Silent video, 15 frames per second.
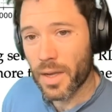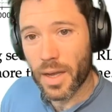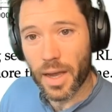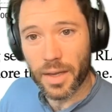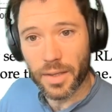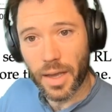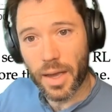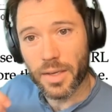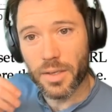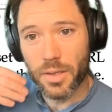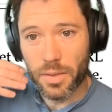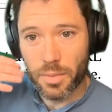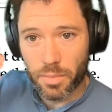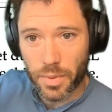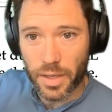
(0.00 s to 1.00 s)
and that
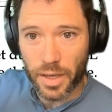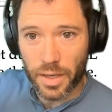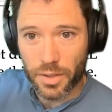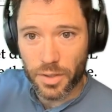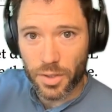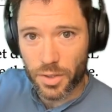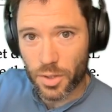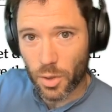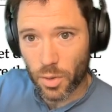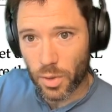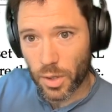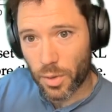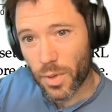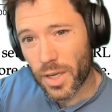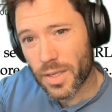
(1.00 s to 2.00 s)
begin to
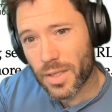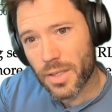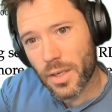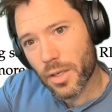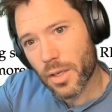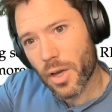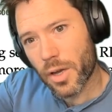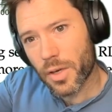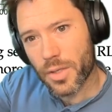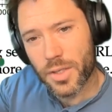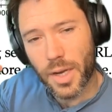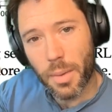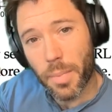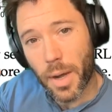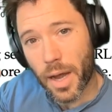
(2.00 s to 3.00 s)
slowly reason and kind of
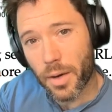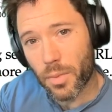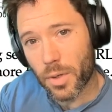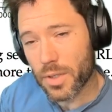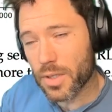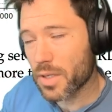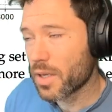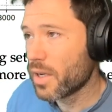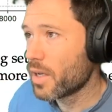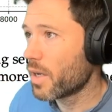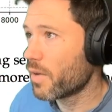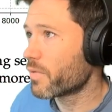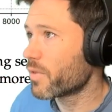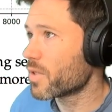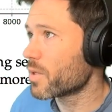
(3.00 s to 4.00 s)
step backwards
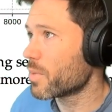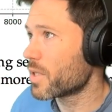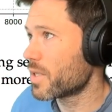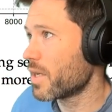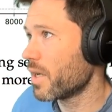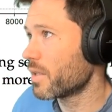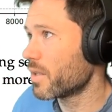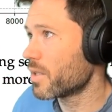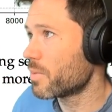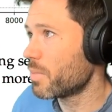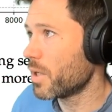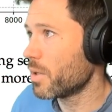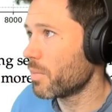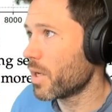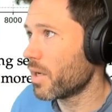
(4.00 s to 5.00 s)
if there's a mistake that's
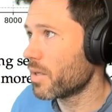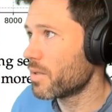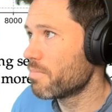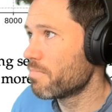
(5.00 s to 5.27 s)
being made.